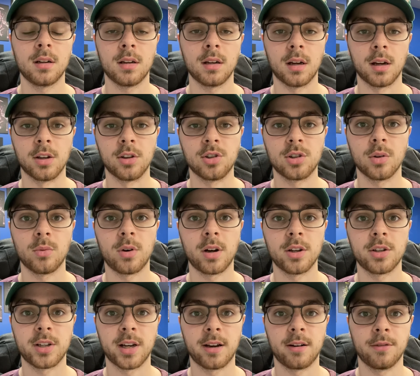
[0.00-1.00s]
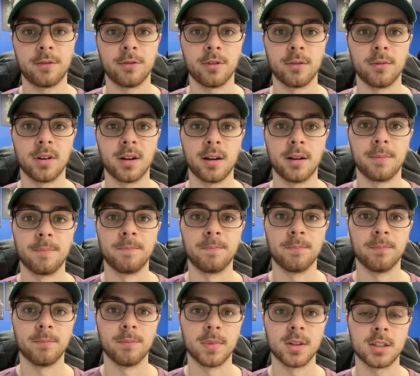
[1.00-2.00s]
You should watch out for
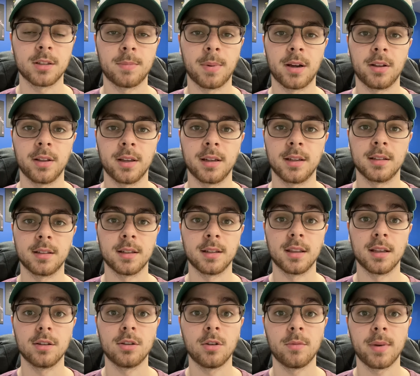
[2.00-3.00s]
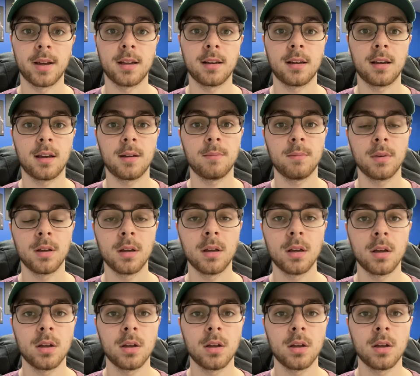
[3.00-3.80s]
misspellings in the domain name.